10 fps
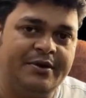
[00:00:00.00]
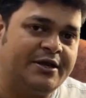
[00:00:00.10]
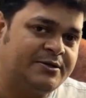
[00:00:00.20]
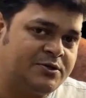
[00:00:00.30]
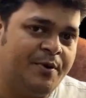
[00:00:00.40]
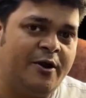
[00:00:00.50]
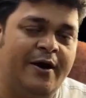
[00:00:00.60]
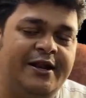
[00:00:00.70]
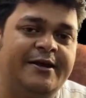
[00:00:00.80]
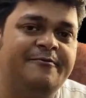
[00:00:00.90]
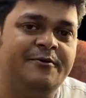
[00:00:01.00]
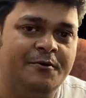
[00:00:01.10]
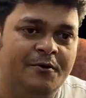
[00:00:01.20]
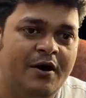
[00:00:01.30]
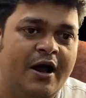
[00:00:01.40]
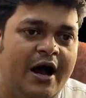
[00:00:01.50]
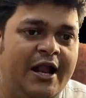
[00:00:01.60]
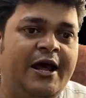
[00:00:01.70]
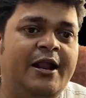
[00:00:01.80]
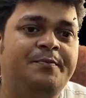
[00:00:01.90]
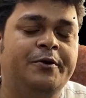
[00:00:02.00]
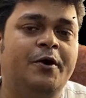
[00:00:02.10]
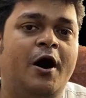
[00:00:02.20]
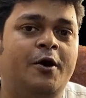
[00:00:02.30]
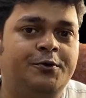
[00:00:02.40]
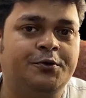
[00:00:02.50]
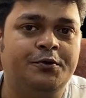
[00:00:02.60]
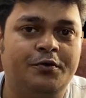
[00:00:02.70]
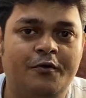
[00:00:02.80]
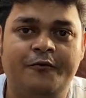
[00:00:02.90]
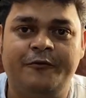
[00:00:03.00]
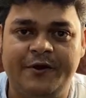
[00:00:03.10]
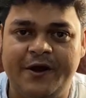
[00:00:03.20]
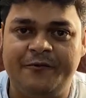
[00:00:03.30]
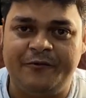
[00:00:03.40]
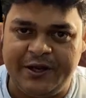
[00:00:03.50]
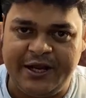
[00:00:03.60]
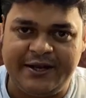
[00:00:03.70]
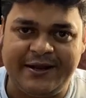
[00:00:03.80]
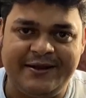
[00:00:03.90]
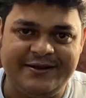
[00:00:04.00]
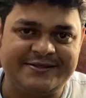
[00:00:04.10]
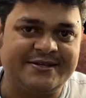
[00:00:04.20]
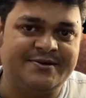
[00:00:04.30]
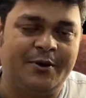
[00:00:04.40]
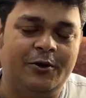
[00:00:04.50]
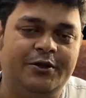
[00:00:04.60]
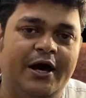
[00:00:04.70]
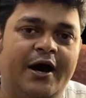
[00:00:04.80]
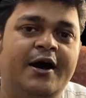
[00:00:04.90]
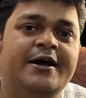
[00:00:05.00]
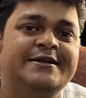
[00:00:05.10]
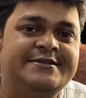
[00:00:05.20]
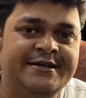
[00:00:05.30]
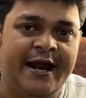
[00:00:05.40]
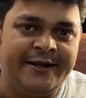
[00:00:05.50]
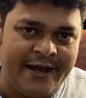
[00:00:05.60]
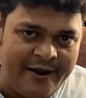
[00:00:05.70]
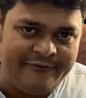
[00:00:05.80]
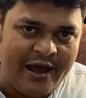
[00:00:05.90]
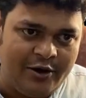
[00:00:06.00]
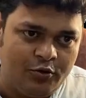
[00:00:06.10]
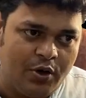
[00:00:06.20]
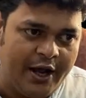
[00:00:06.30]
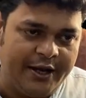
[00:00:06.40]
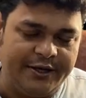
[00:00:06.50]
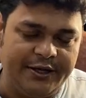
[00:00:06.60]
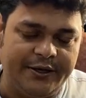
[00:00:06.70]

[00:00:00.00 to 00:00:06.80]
because tomorrow I'll help you how to configure VNet and discuss about the CIDR value and